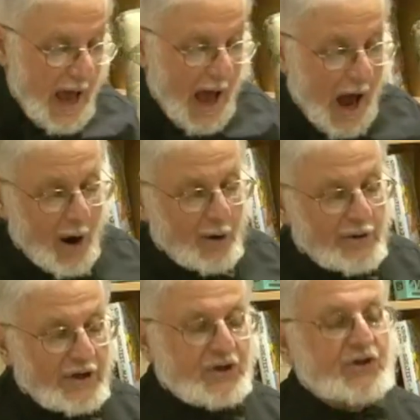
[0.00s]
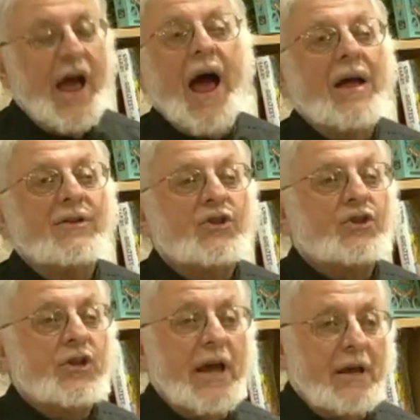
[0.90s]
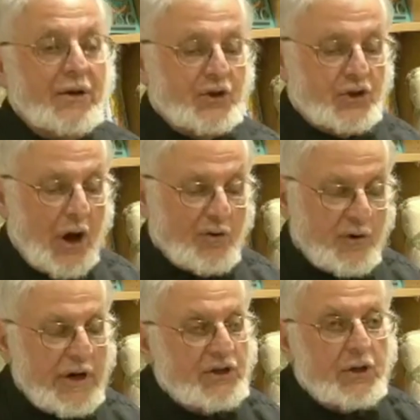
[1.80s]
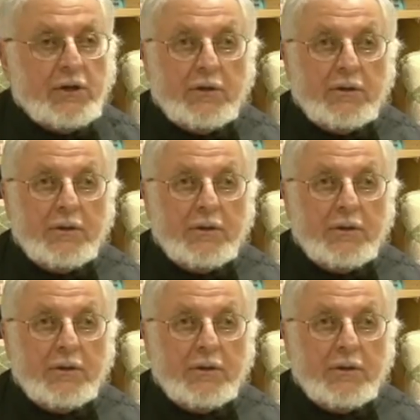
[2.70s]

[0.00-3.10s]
How the sand sings arisen!